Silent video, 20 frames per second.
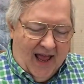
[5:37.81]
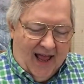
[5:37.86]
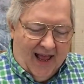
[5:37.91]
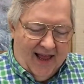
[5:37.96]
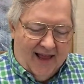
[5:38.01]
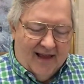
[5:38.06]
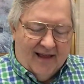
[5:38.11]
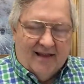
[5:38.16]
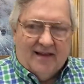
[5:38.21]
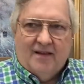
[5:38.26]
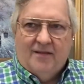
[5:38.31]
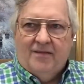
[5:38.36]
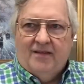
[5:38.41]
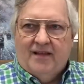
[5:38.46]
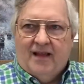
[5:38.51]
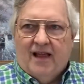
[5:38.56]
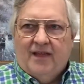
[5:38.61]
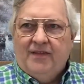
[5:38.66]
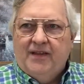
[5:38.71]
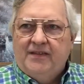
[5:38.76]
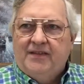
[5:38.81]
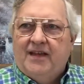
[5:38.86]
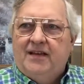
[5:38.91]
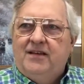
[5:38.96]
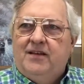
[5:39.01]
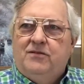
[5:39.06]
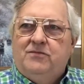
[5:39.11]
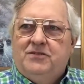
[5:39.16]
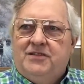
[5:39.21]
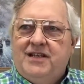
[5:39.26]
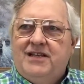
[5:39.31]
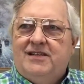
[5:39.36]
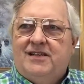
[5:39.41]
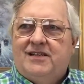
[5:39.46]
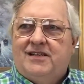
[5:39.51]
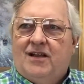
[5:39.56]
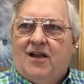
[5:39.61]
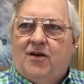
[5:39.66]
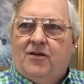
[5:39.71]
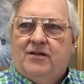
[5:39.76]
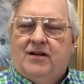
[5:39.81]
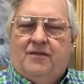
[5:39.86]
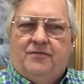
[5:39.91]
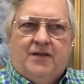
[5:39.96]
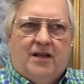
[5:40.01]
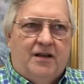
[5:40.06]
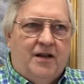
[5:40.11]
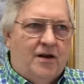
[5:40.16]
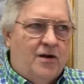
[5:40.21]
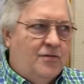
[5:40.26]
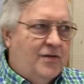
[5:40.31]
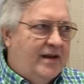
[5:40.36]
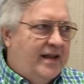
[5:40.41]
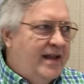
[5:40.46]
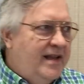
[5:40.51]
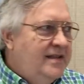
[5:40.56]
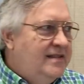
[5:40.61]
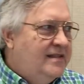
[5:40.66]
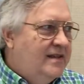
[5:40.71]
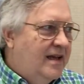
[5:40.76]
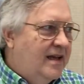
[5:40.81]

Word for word: And I think they'd known Jesus long enough to know that he's